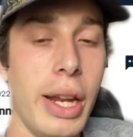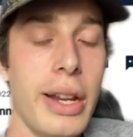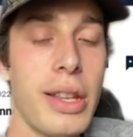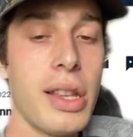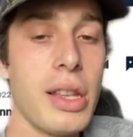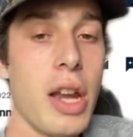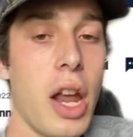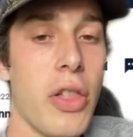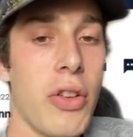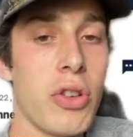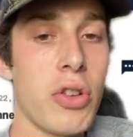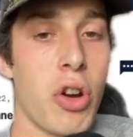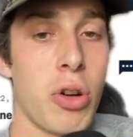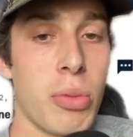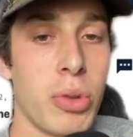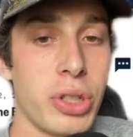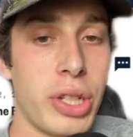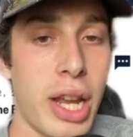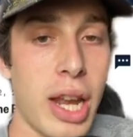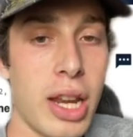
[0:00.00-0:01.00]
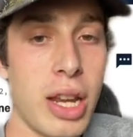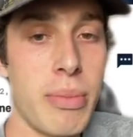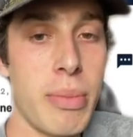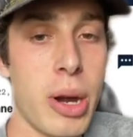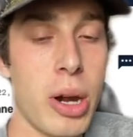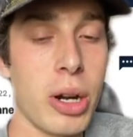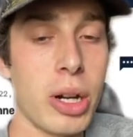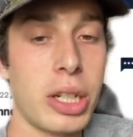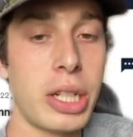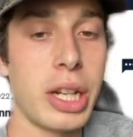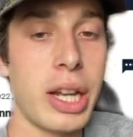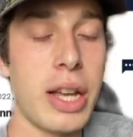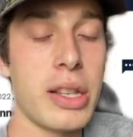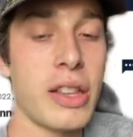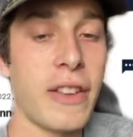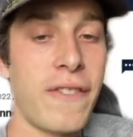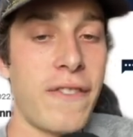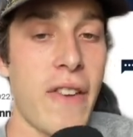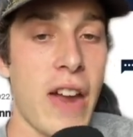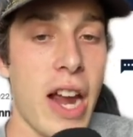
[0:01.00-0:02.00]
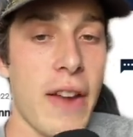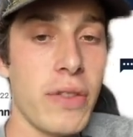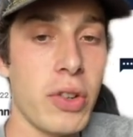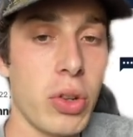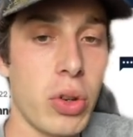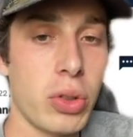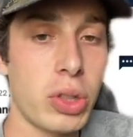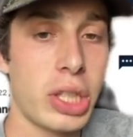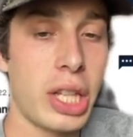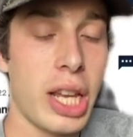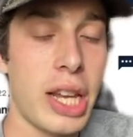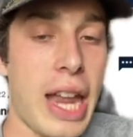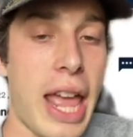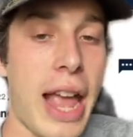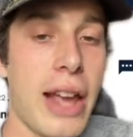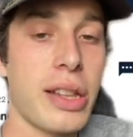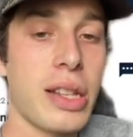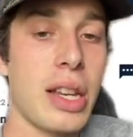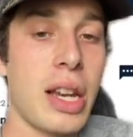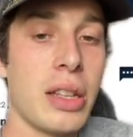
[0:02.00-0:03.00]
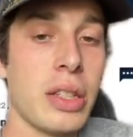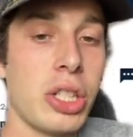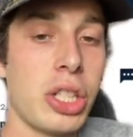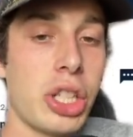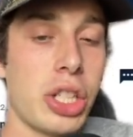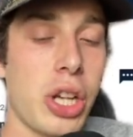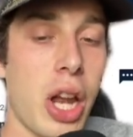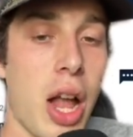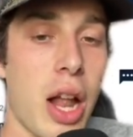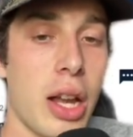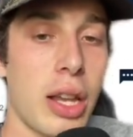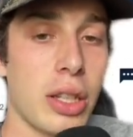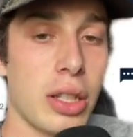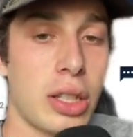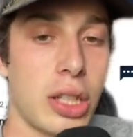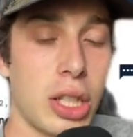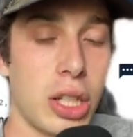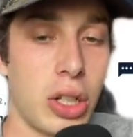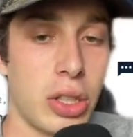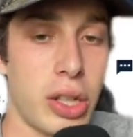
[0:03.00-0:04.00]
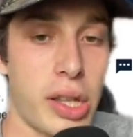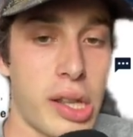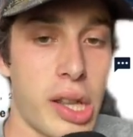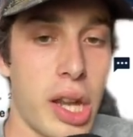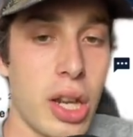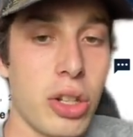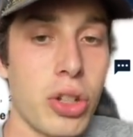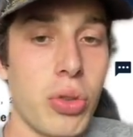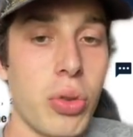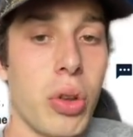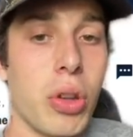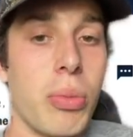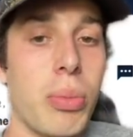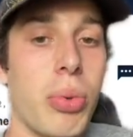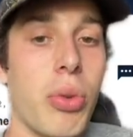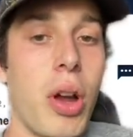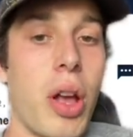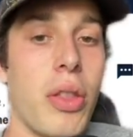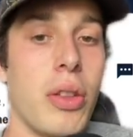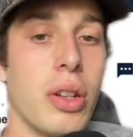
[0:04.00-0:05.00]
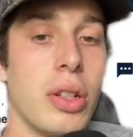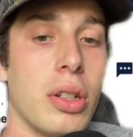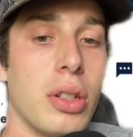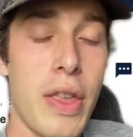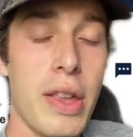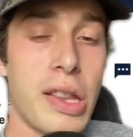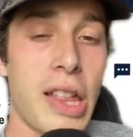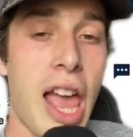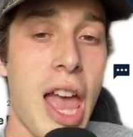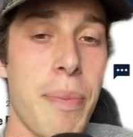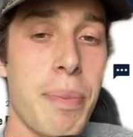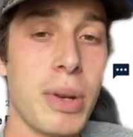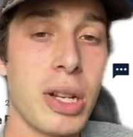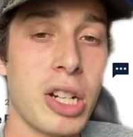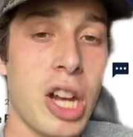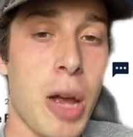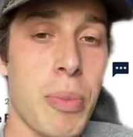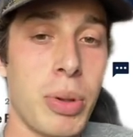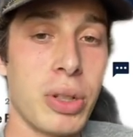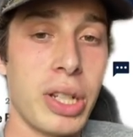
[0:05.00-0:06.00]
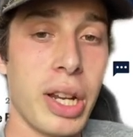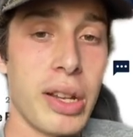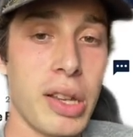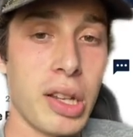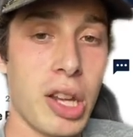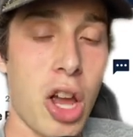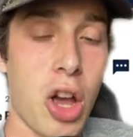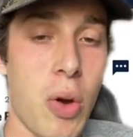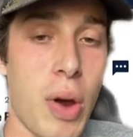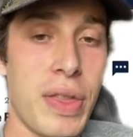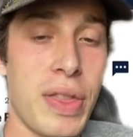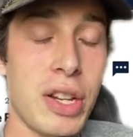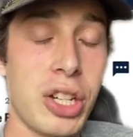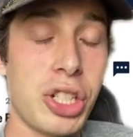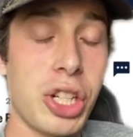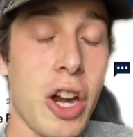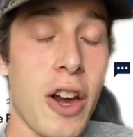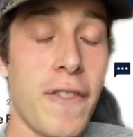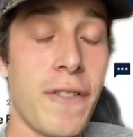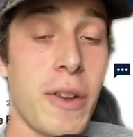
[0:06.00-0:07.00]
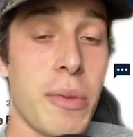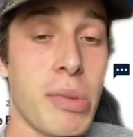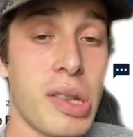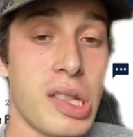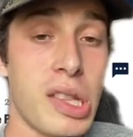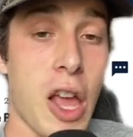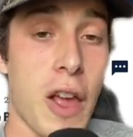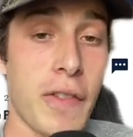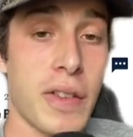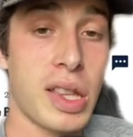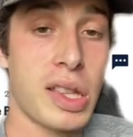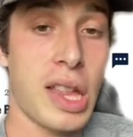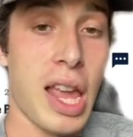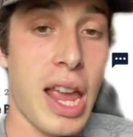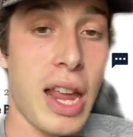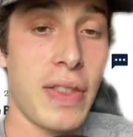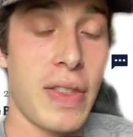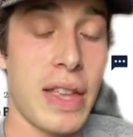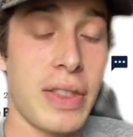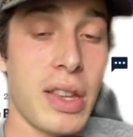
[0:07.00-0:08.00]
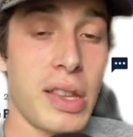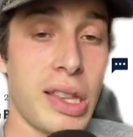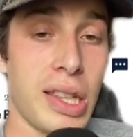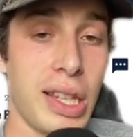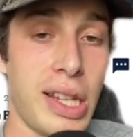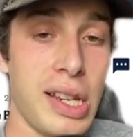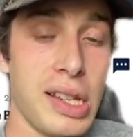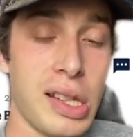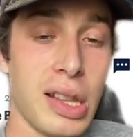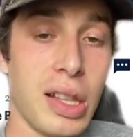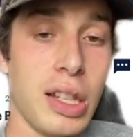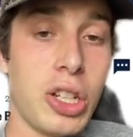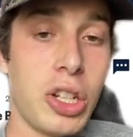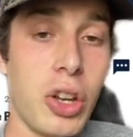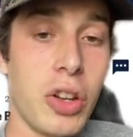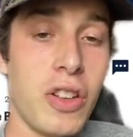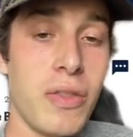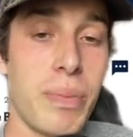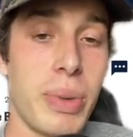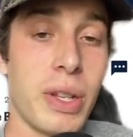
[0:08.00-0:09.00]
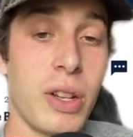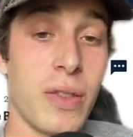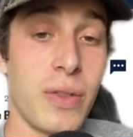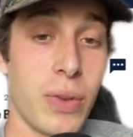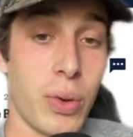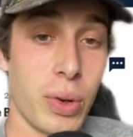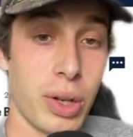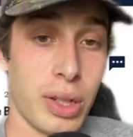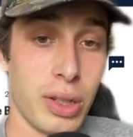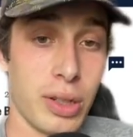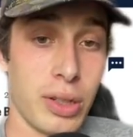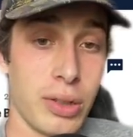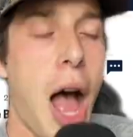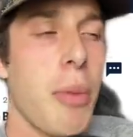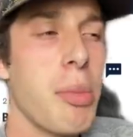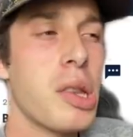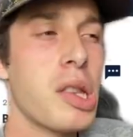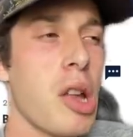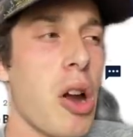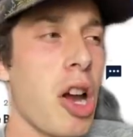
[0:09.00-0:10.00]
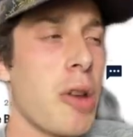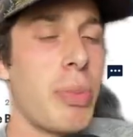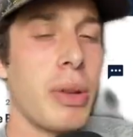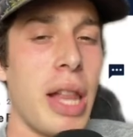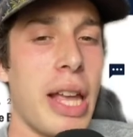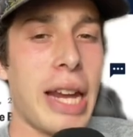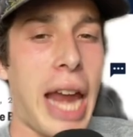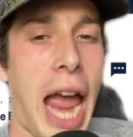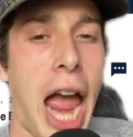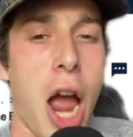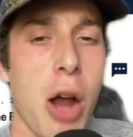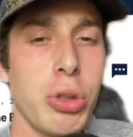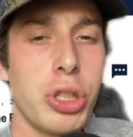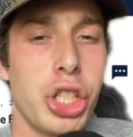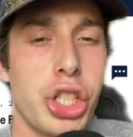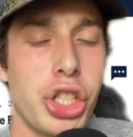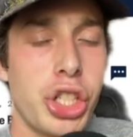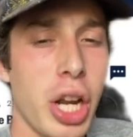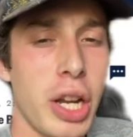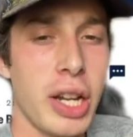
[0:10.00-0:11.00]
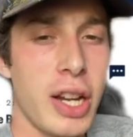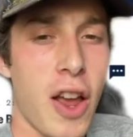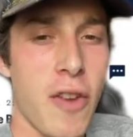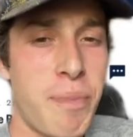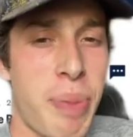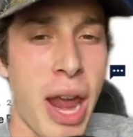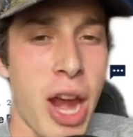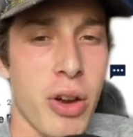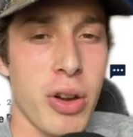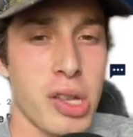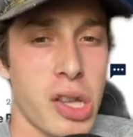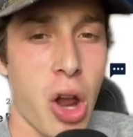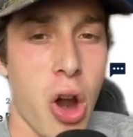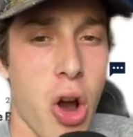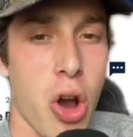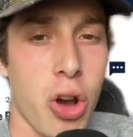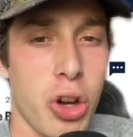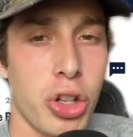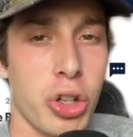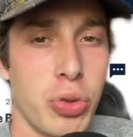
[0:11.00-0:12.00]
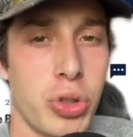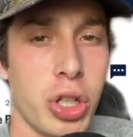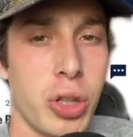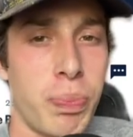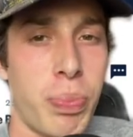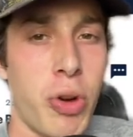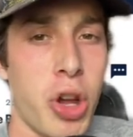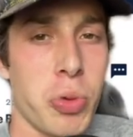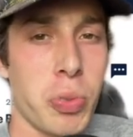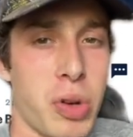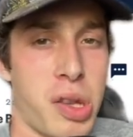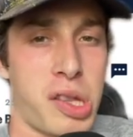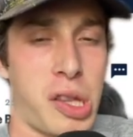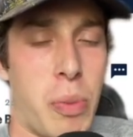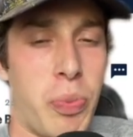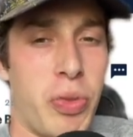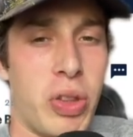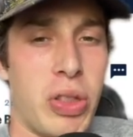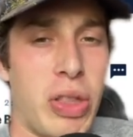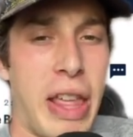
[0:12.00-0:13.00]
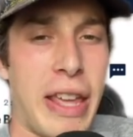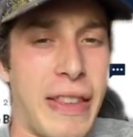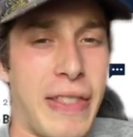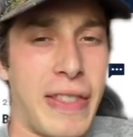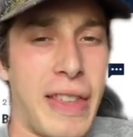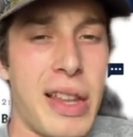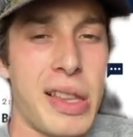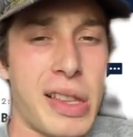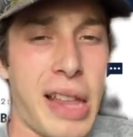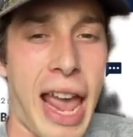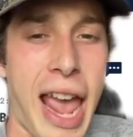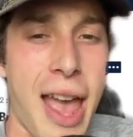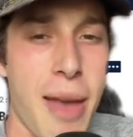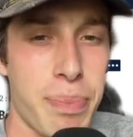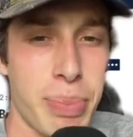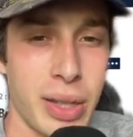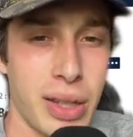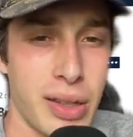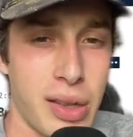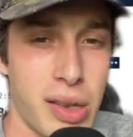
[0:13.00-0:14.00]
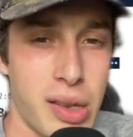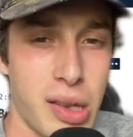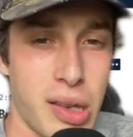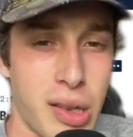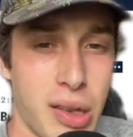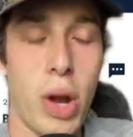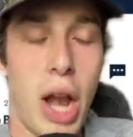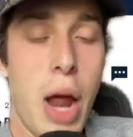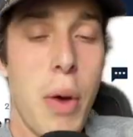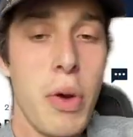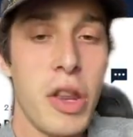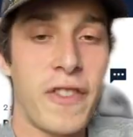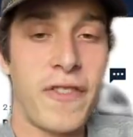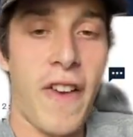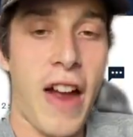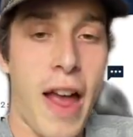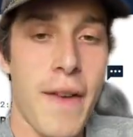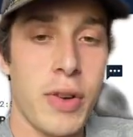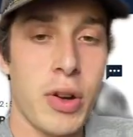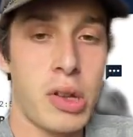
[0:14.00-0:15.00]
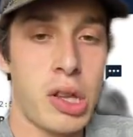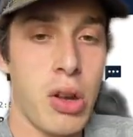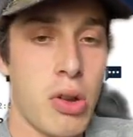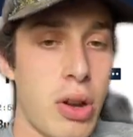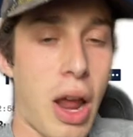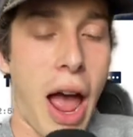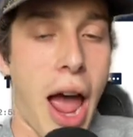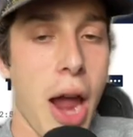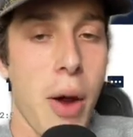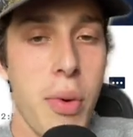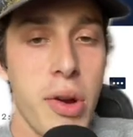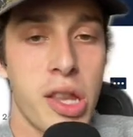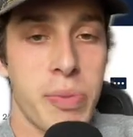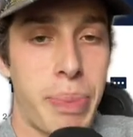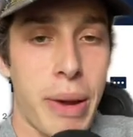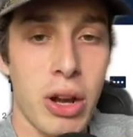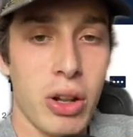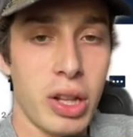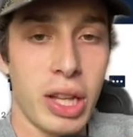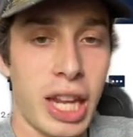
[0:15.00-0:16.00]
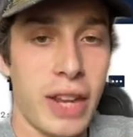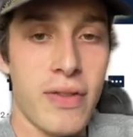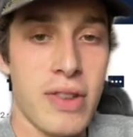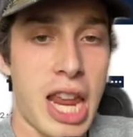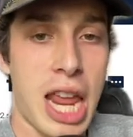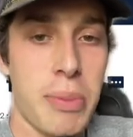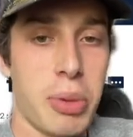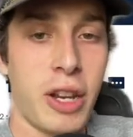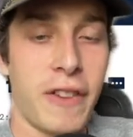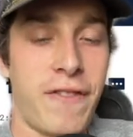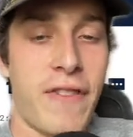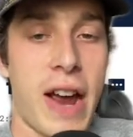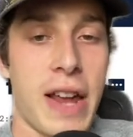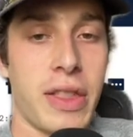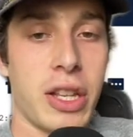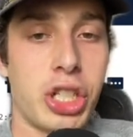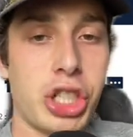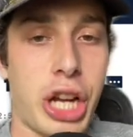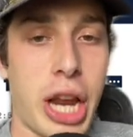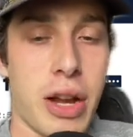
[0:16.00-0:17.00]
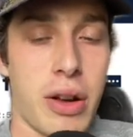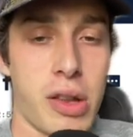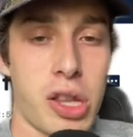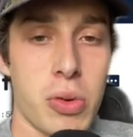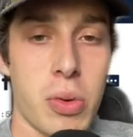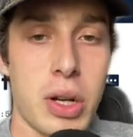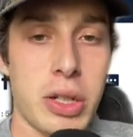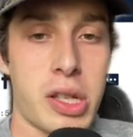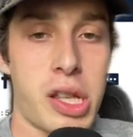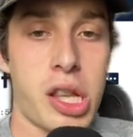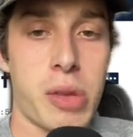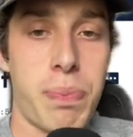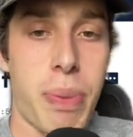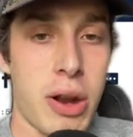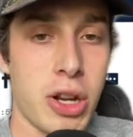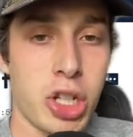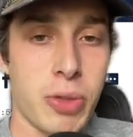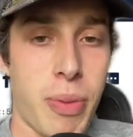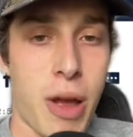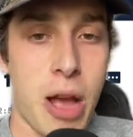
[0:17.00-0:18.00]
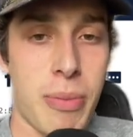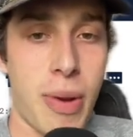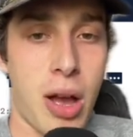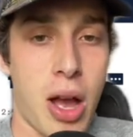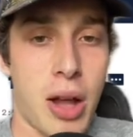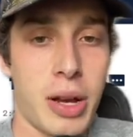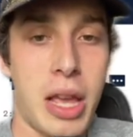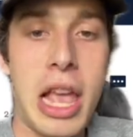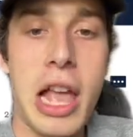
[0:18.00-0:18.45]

Another normal day in America as a five-year-old kid accidentally shot and killed his eight-year-old brother. This happened a couple days ago, and the sheriff himself said that this easily could have been avoided. I'm sorry, but like, how shitty of parents are you to the point where something like this happens? When I was five years old, I was barely even able to find the channel to watch SpongeBob on.